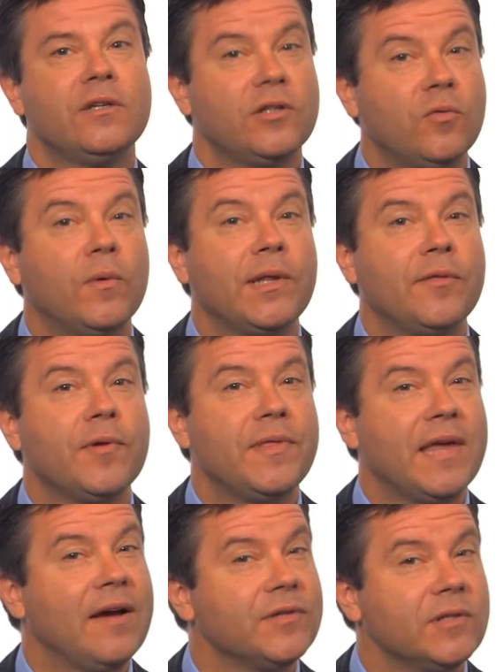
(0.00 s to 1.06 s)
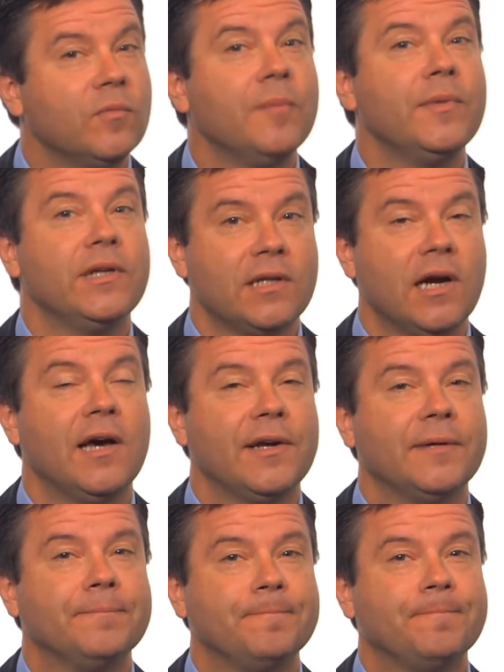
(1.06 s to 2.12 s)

to 23,000 women in Ghana.